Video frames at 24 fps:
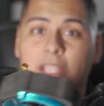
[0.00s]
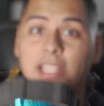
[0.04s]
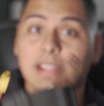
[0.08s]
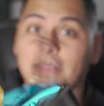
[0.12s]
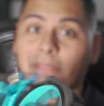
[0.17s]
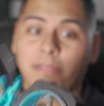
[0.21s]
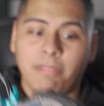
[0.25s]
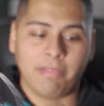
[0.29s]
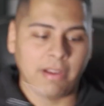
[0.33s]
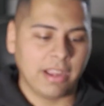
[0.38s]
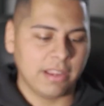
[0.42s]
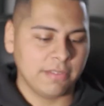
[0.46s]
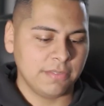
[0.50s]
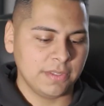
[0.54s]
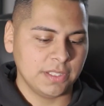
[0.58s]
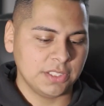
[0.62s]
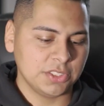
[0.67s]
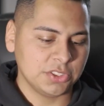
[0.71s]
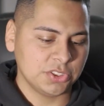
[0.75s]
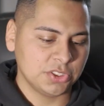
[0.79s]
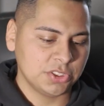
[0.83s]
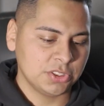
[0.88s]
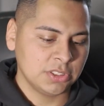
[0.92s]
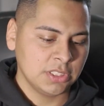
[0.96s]
like a
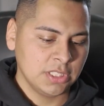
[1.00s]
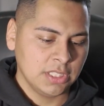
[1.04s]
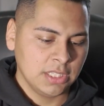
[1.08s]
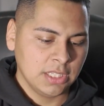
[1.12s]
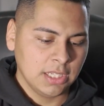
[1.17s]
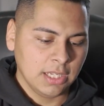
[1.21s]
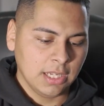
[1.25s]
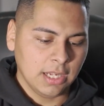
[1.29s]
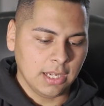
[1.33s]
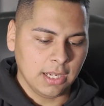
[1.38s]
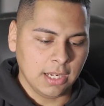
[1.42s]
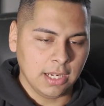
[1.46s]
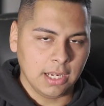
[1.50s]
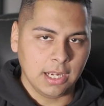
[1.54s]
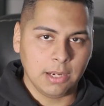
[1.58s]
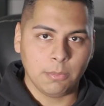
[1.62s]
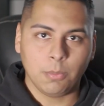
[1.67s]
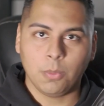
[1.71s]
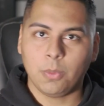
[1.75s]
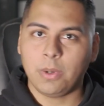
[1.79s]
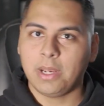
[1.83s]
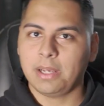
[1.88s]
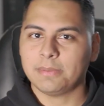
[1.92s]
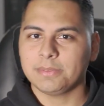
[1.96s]
5-inch, I
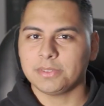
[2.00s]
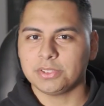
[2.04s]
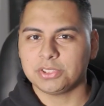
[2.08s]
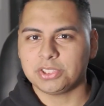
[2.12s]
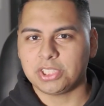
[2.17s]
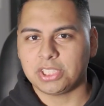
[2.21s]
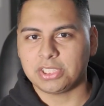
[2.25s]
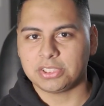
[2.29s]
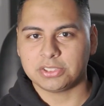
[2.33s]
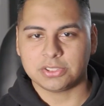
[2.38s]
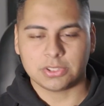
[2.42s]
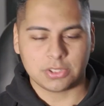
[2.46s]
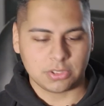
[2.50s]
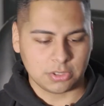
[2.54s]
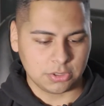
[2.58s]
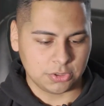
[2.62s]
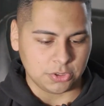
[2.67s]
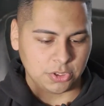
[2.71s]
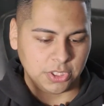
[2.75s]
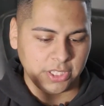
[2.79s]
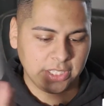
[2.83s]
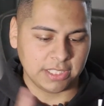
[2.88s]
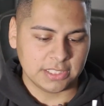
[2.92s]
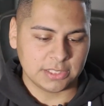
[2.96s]
won't have to change the
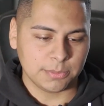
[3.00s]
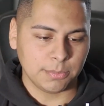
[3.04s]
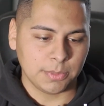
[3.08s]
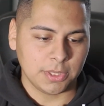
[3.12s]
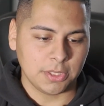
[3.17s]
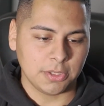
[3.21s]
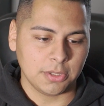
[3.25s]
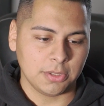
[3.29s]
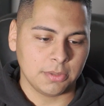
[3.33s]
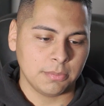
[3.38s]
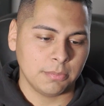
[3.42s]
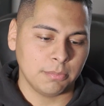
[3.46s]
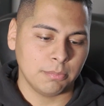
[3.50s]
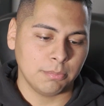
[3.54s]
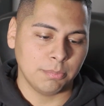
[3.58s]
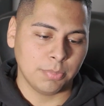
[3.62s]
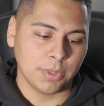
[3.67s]
transmitter.